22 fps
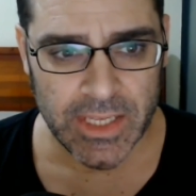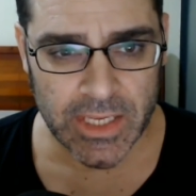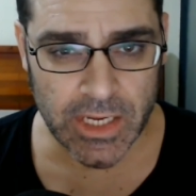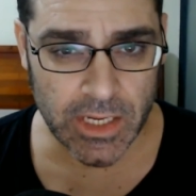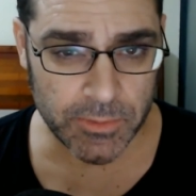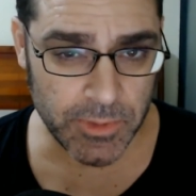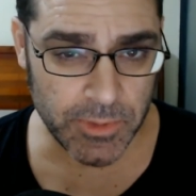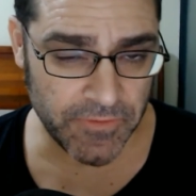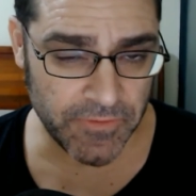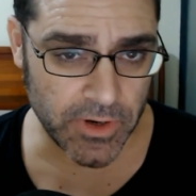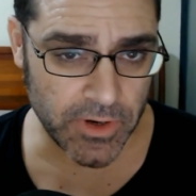You
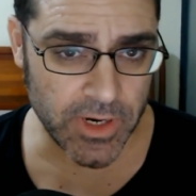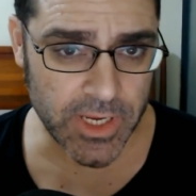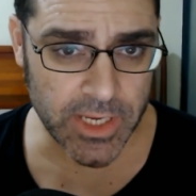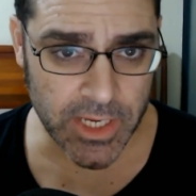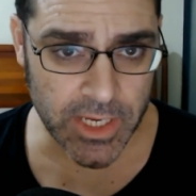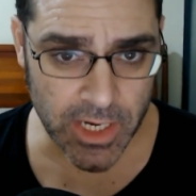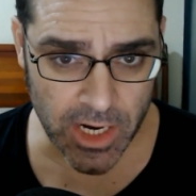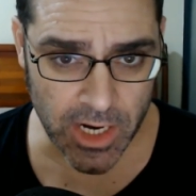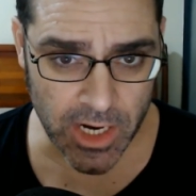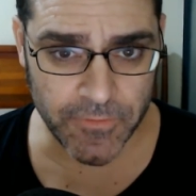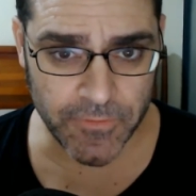got to be very
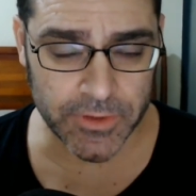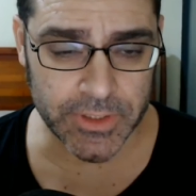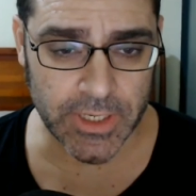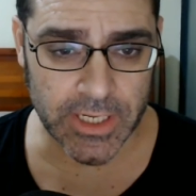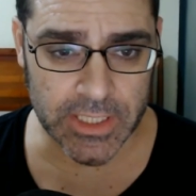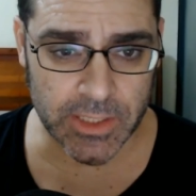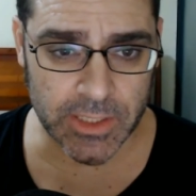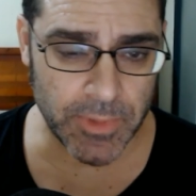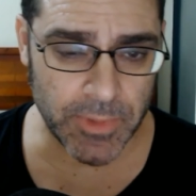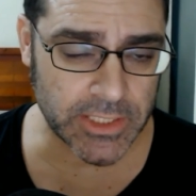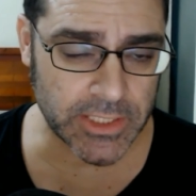careful
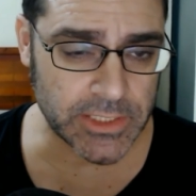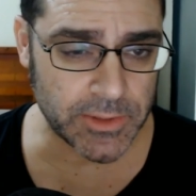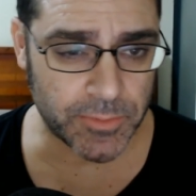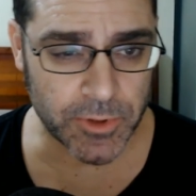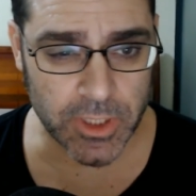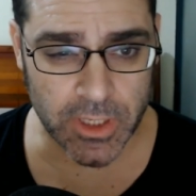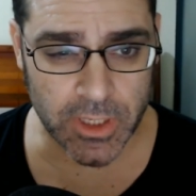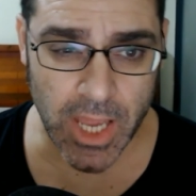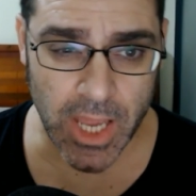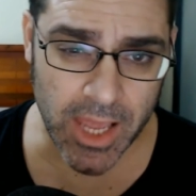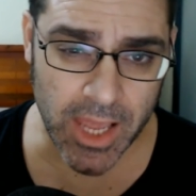not to mix
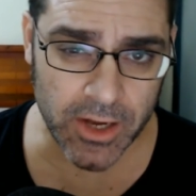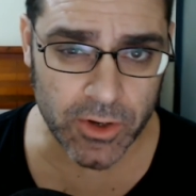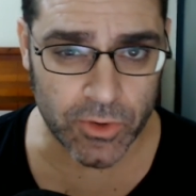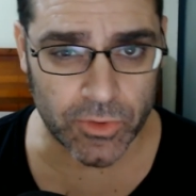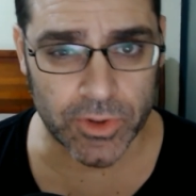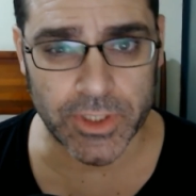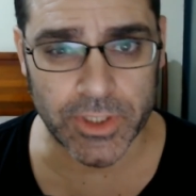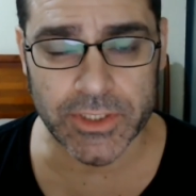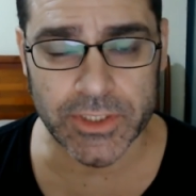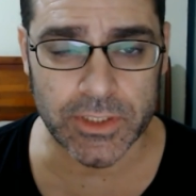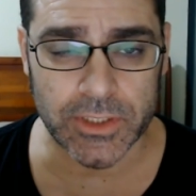up your
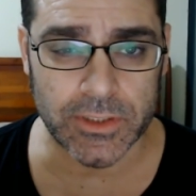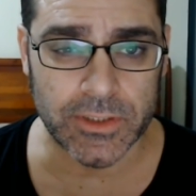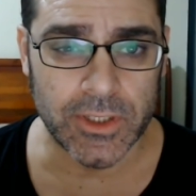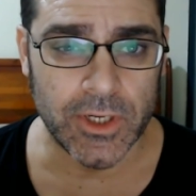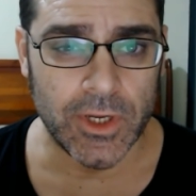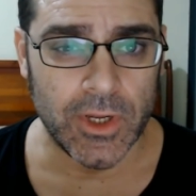categories in